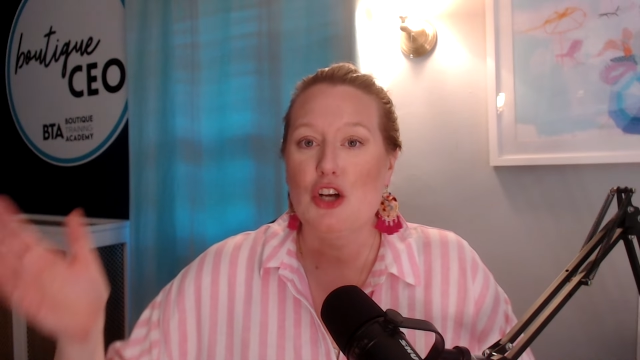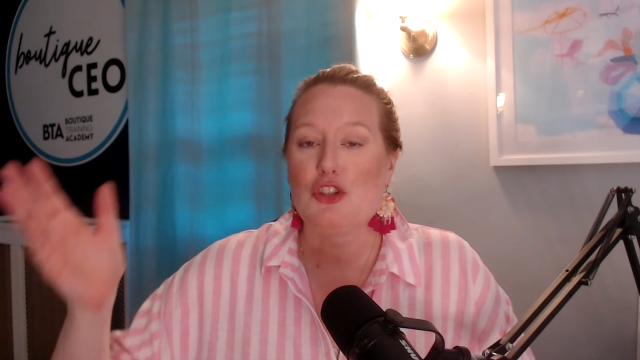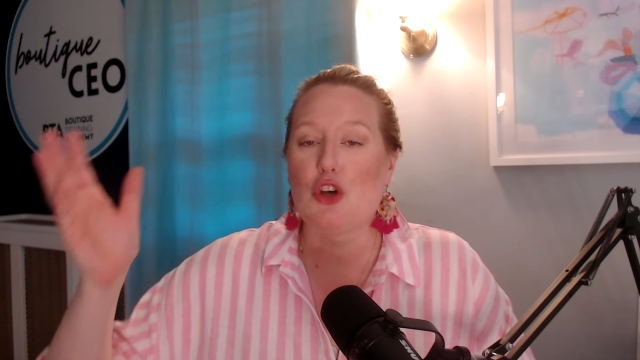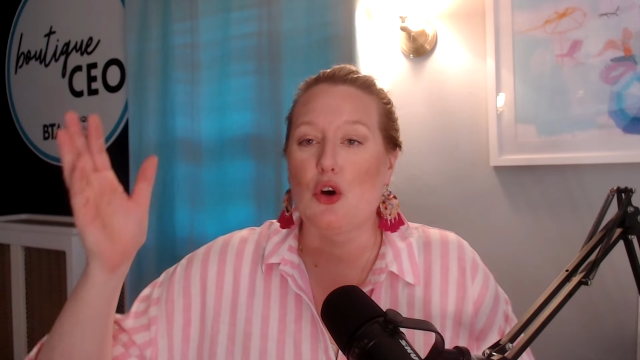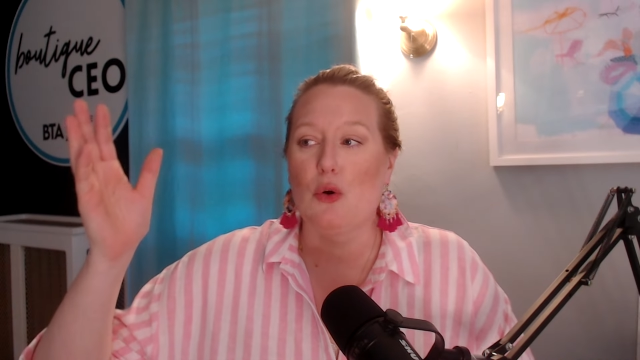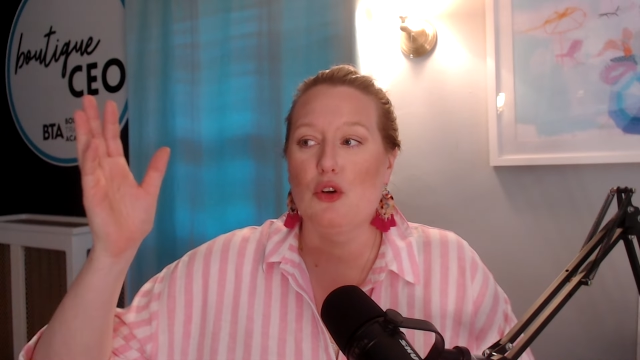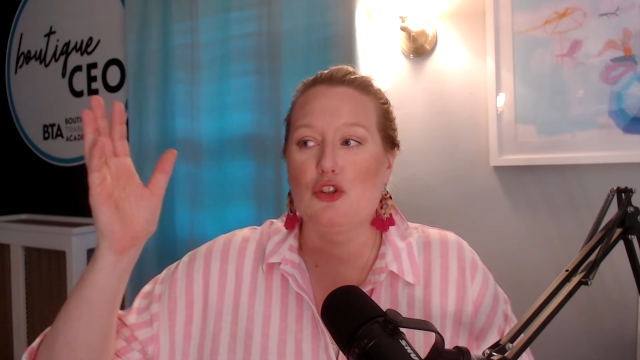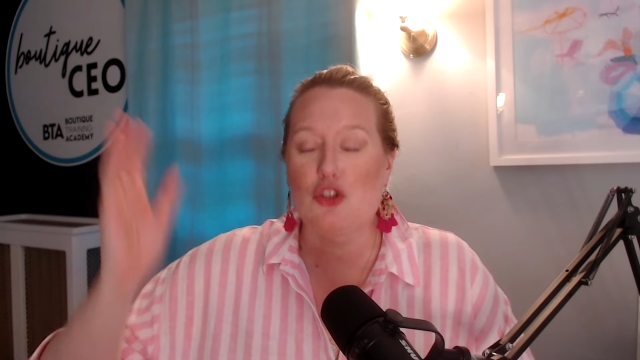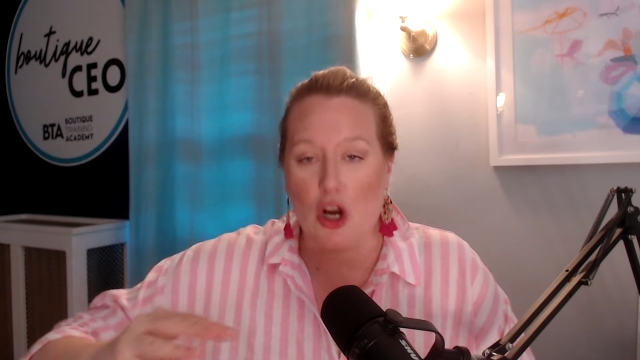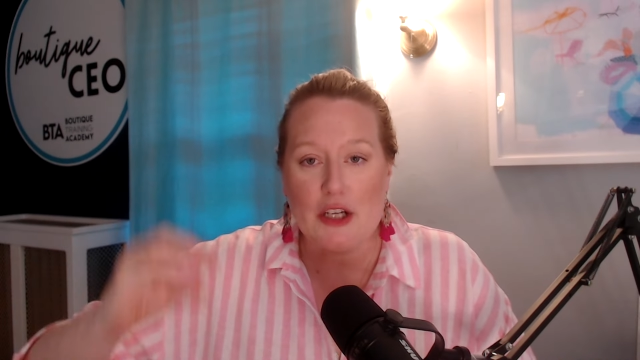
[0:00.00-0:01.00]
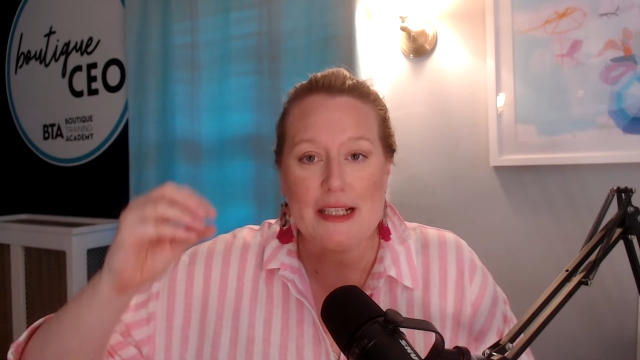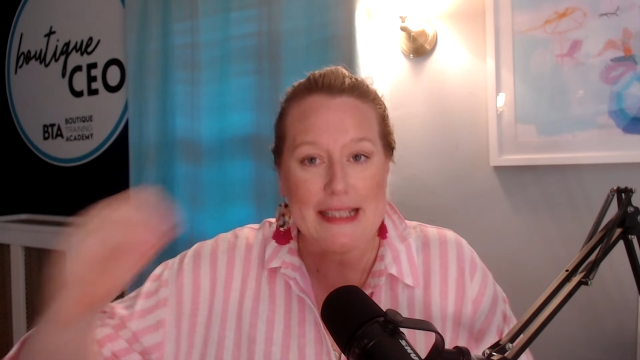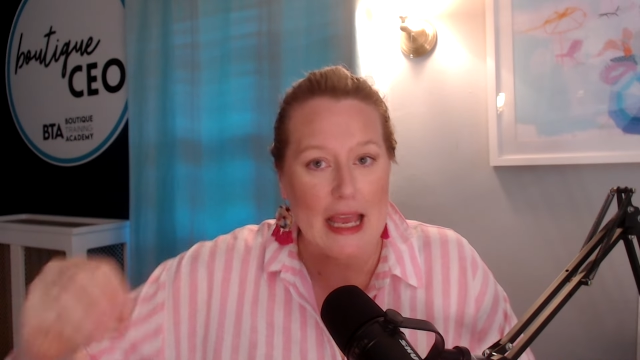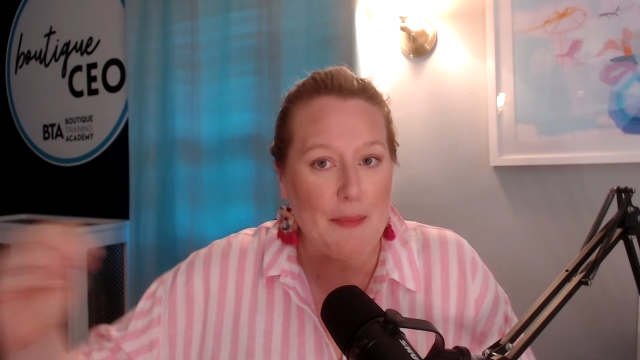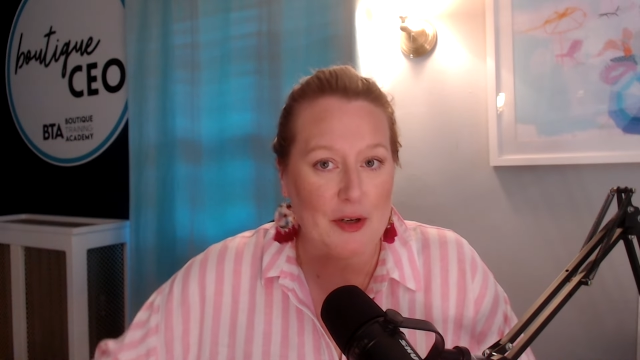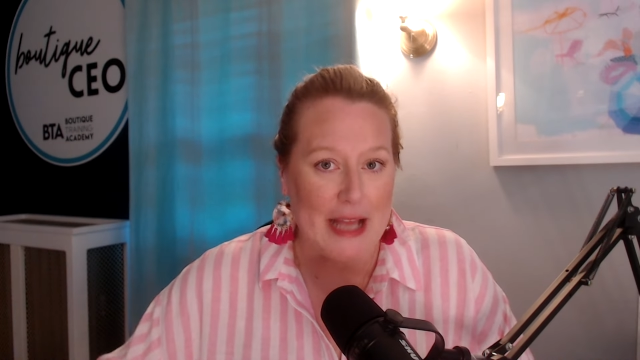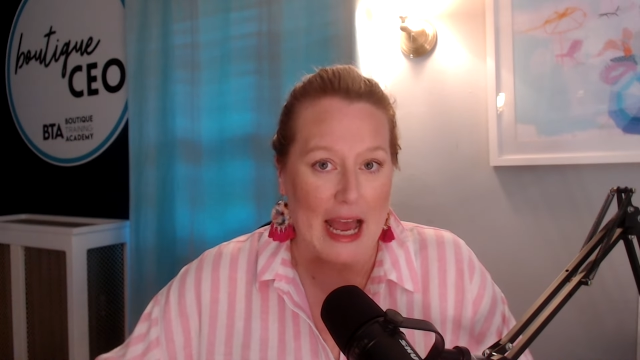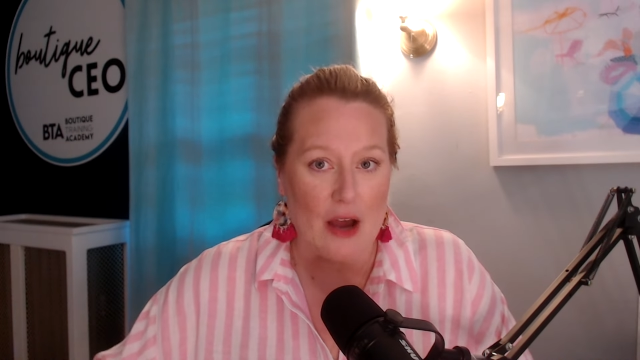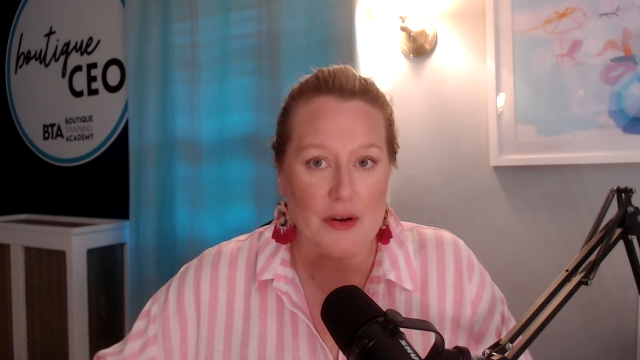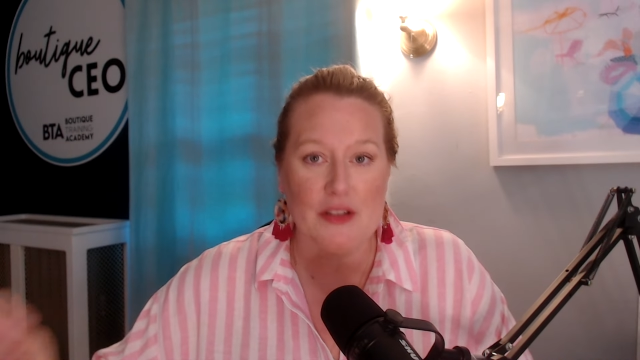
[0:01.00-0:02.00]
So start to taper
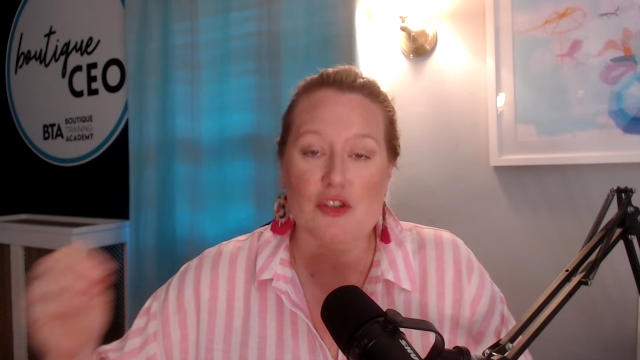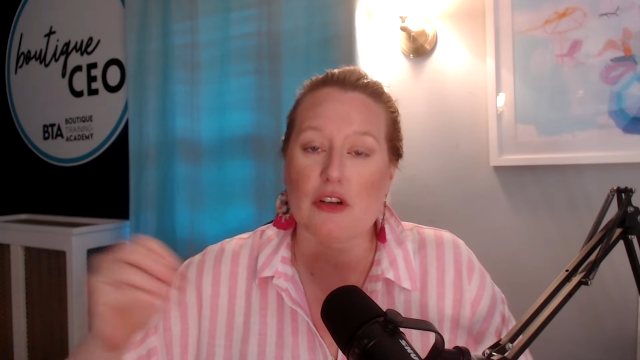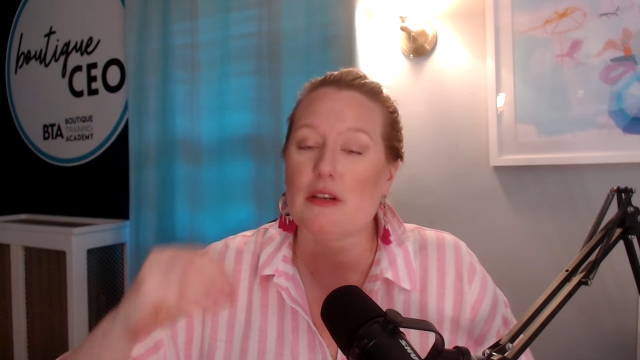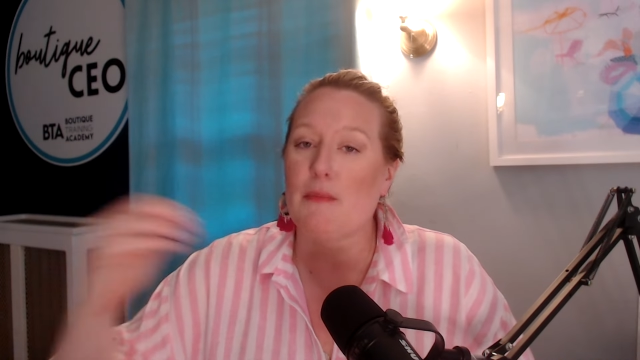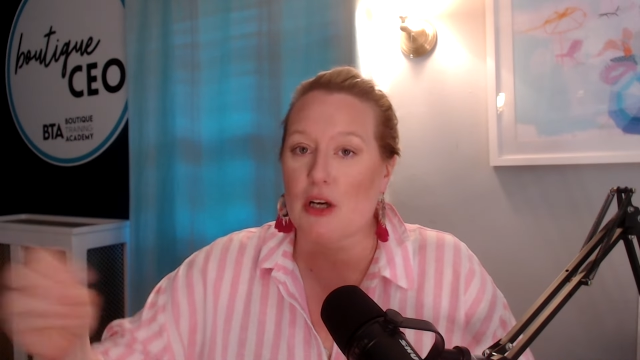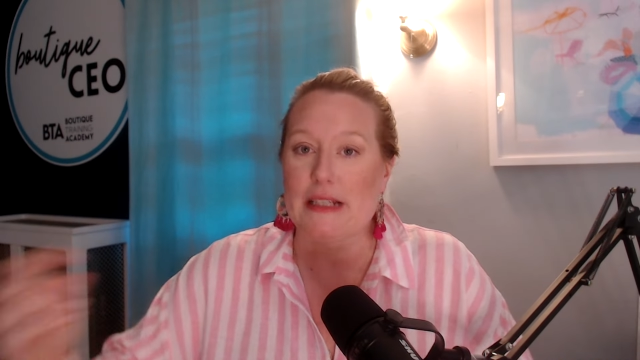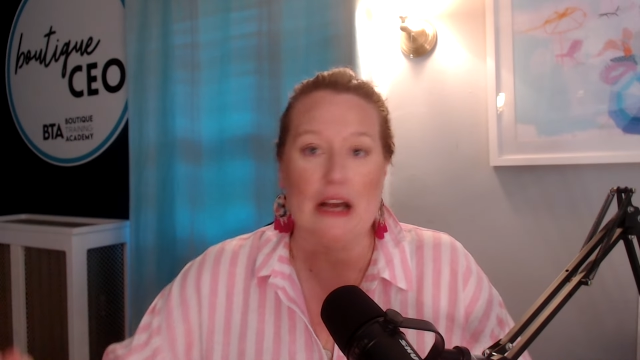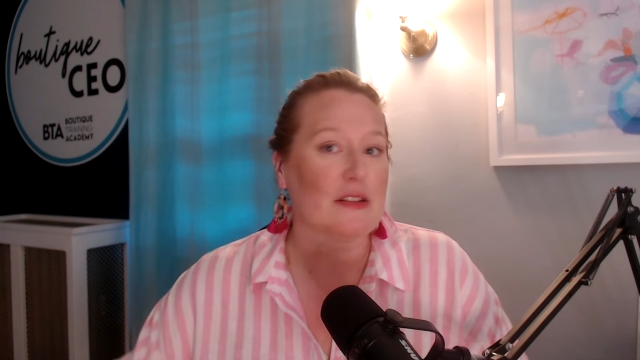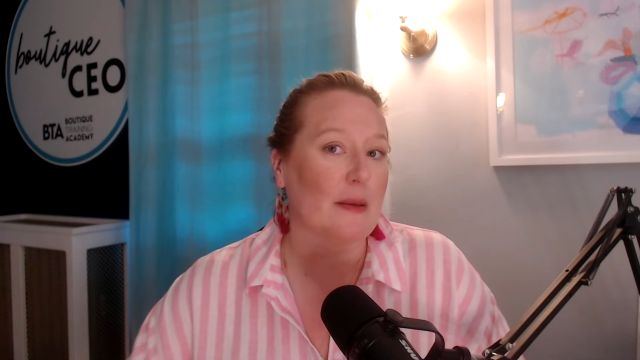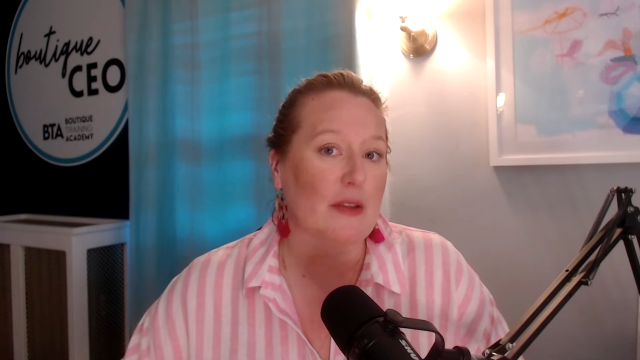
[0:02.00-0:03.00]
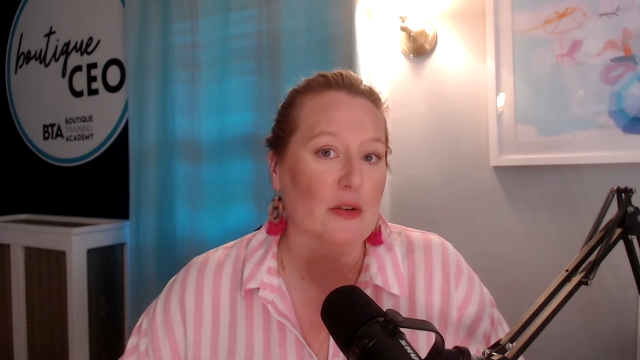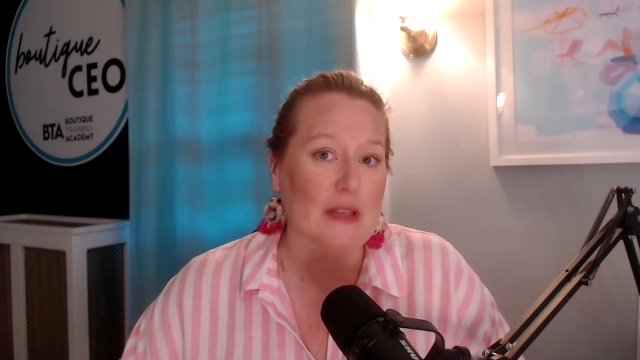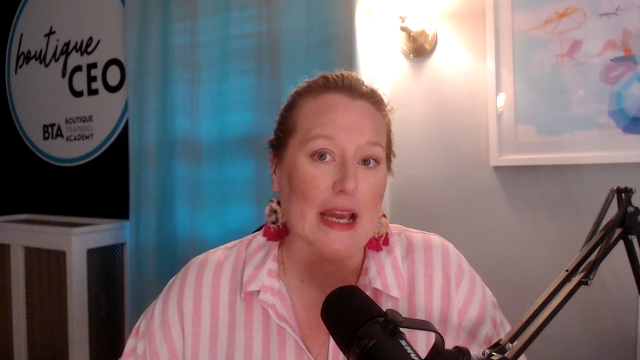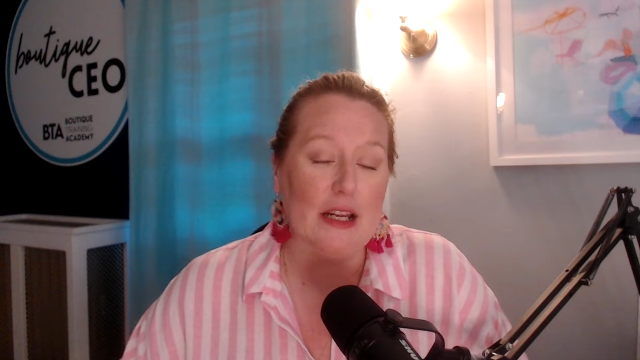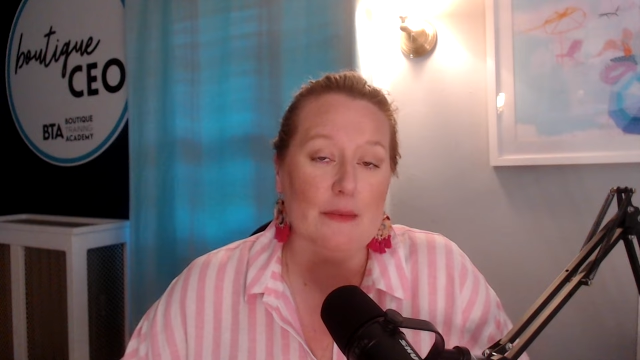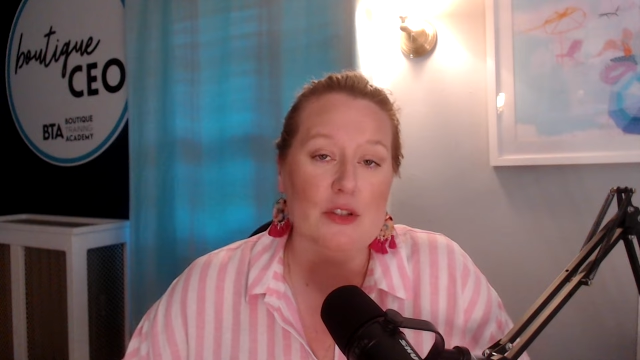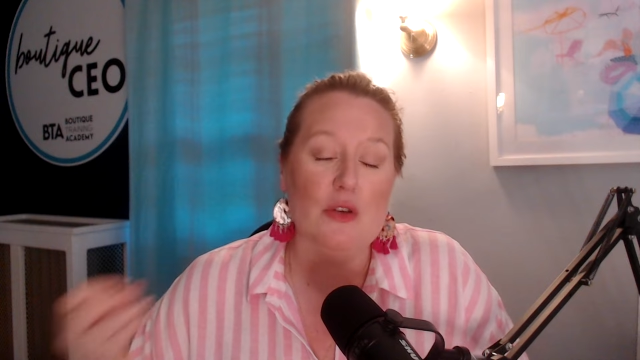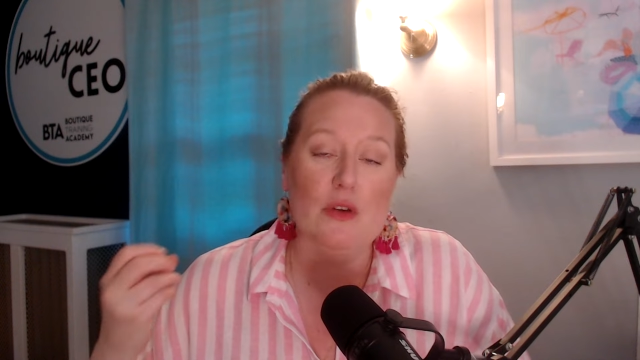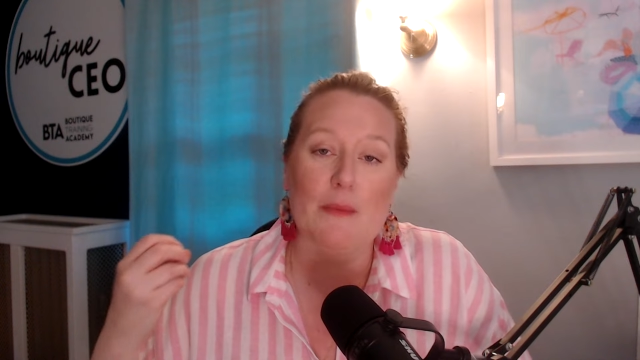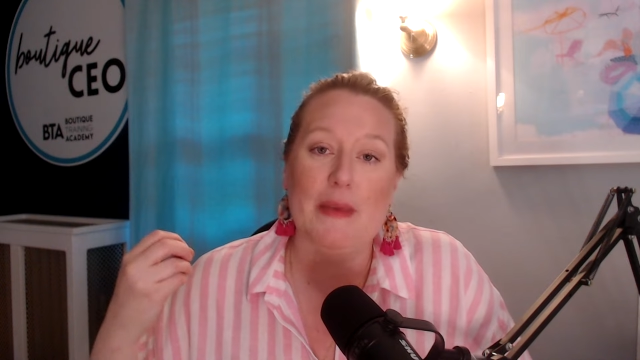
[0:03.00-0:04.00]
down and start to mark down some of those items so
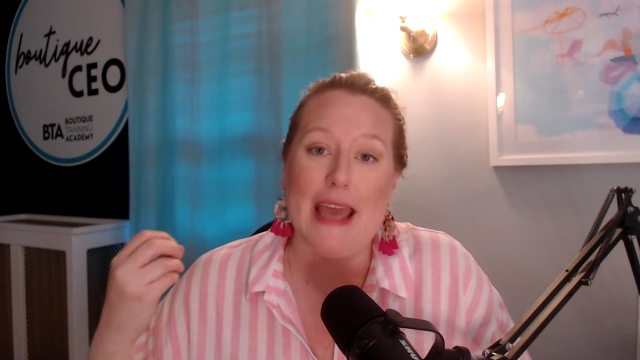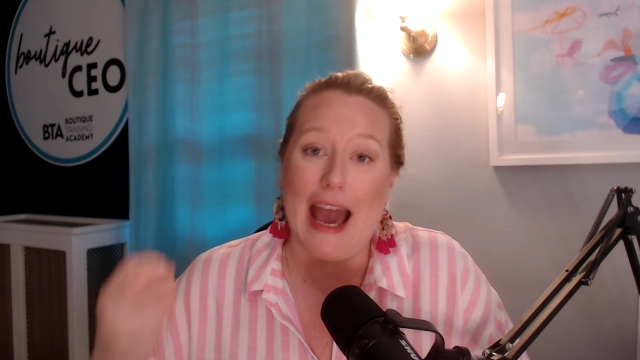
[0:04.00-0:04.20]
you can be